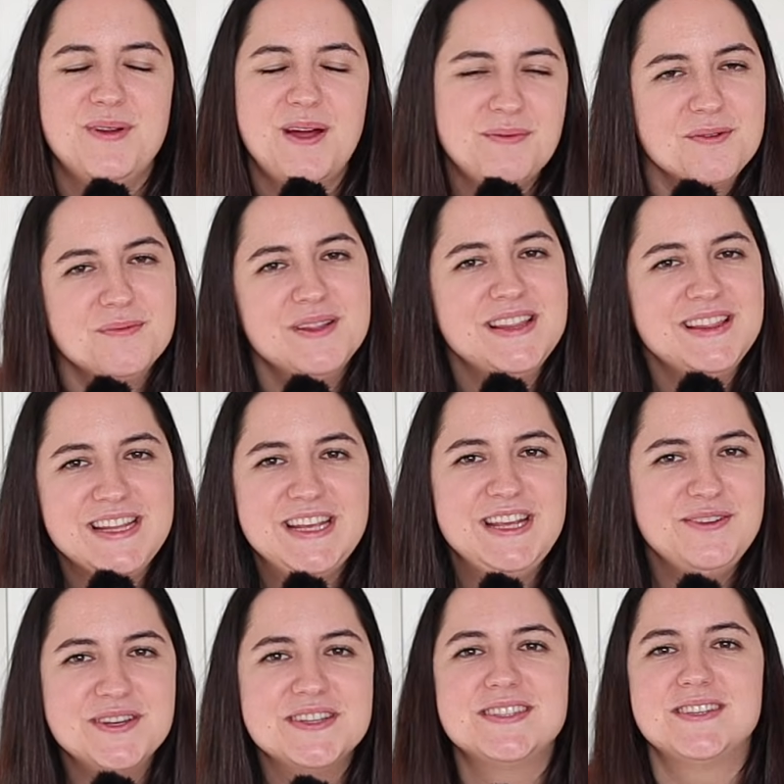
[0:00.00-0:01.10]
probably the
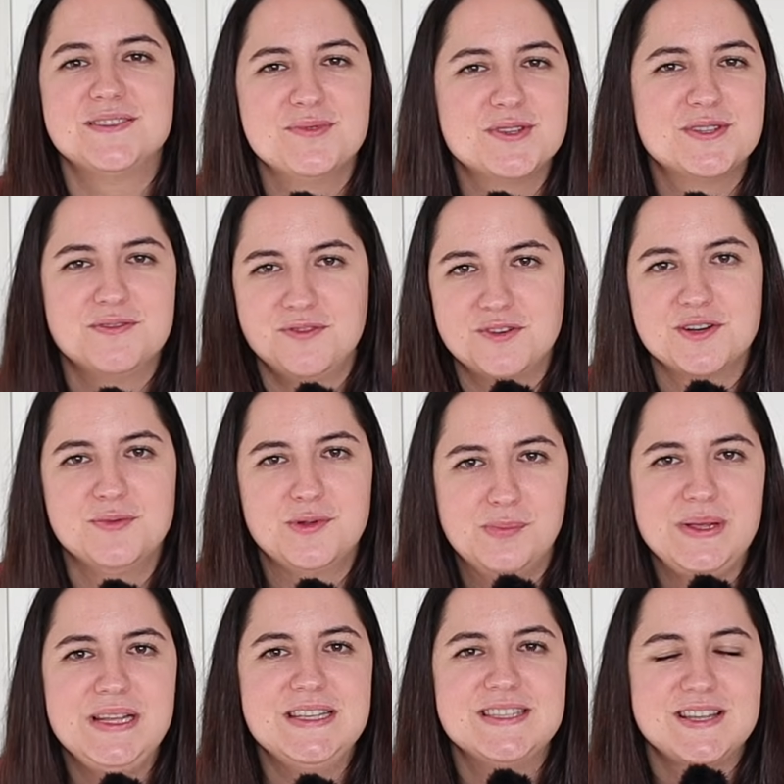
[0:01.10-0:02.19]
cutest and most affordable
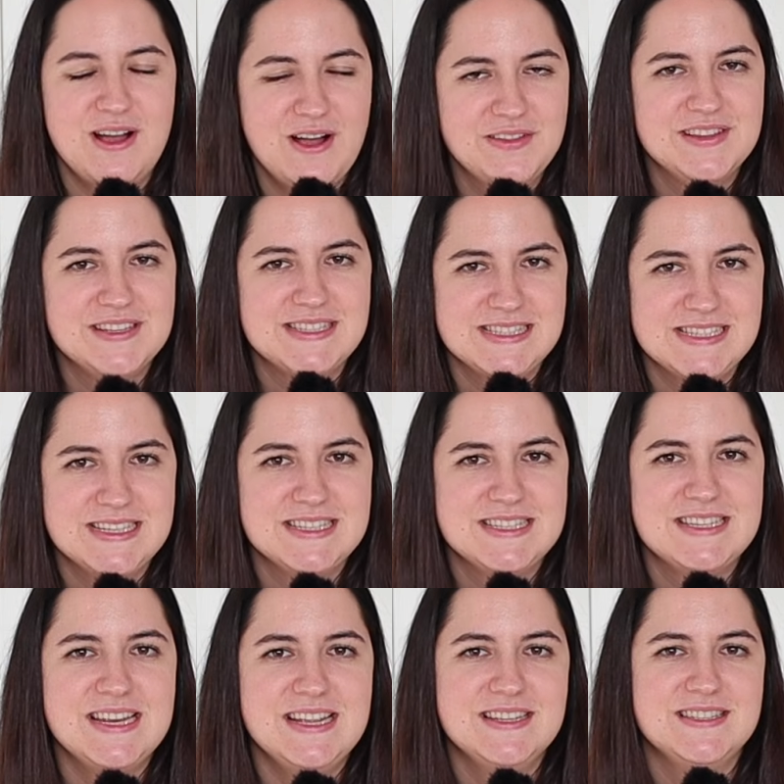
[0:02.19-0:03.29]
piece on this
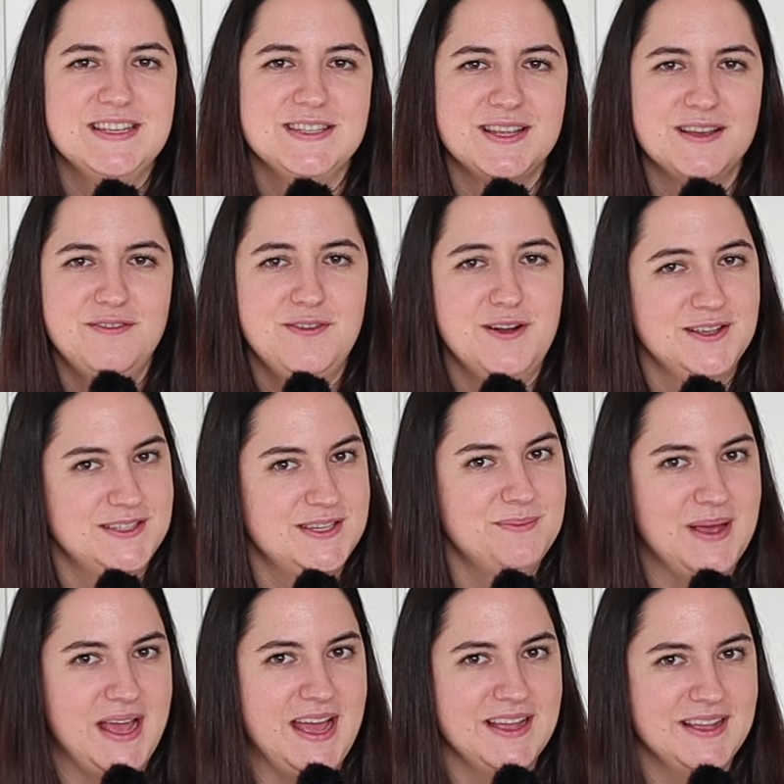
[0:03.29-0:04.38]
list is this Fossta
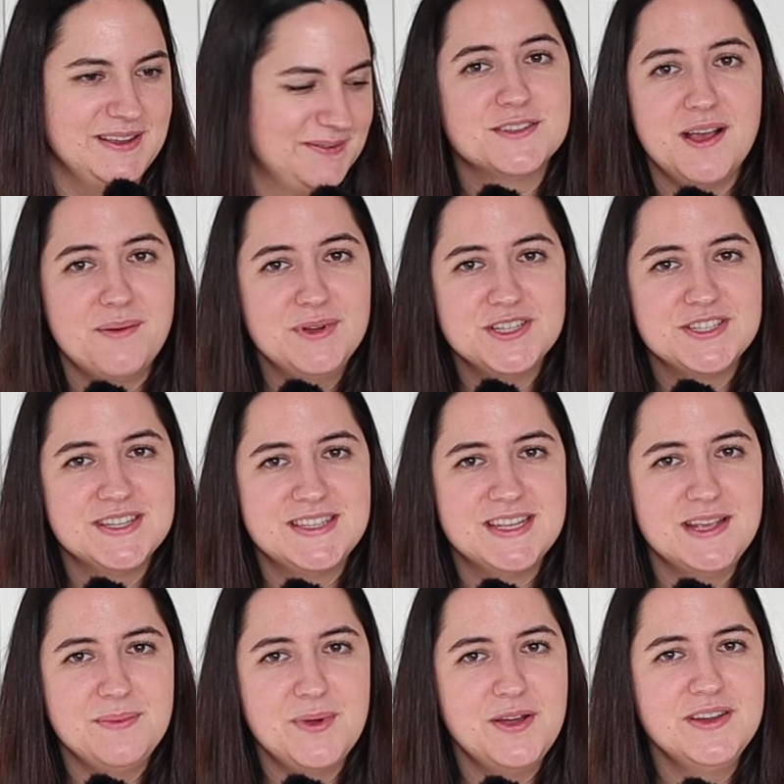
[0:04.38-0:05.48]
bag. There's not much to
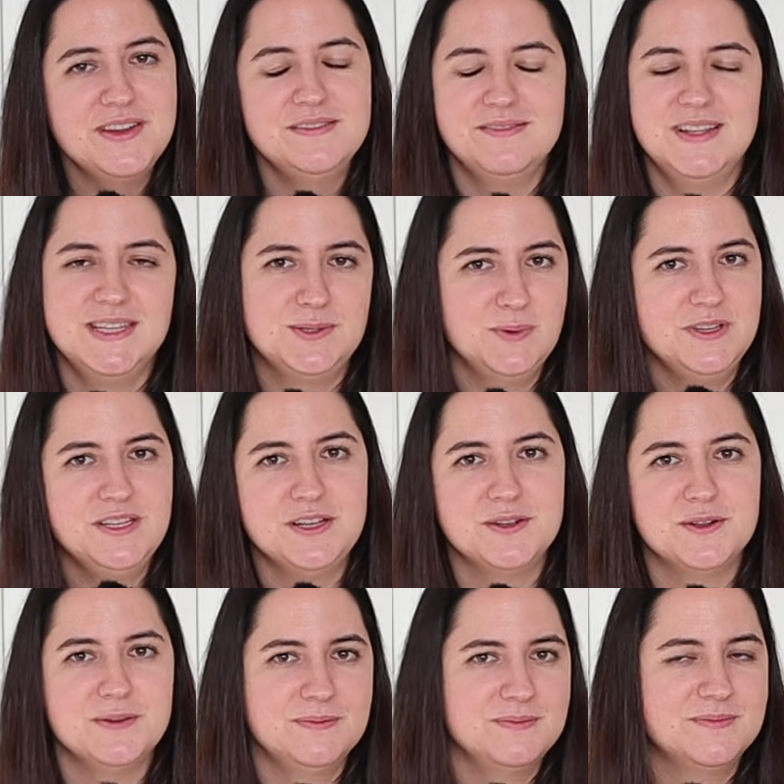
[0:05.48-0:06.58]
say about it. It's
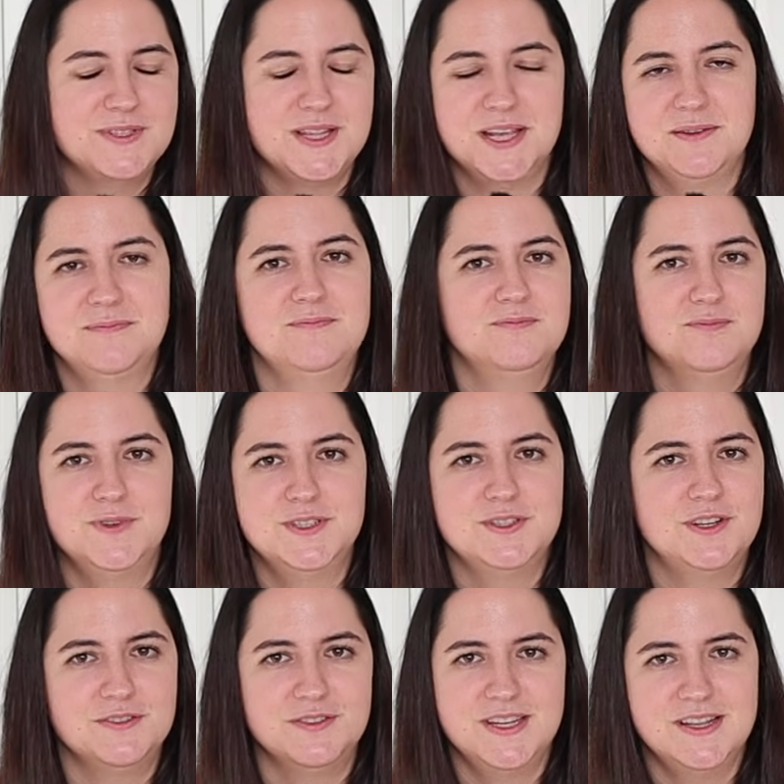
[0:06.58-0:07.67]
€1. It's like
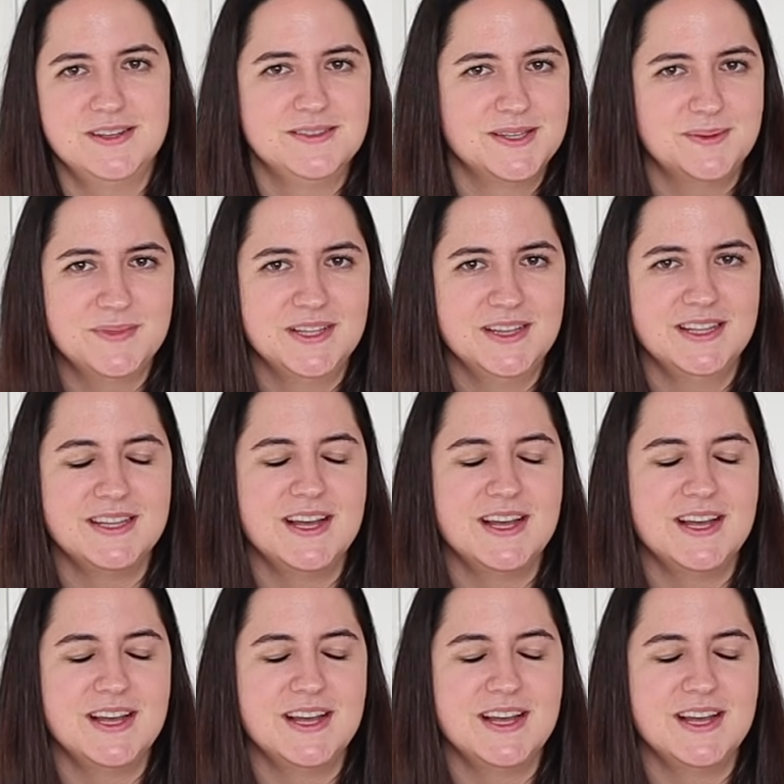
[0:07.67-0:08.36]
$1.10, something like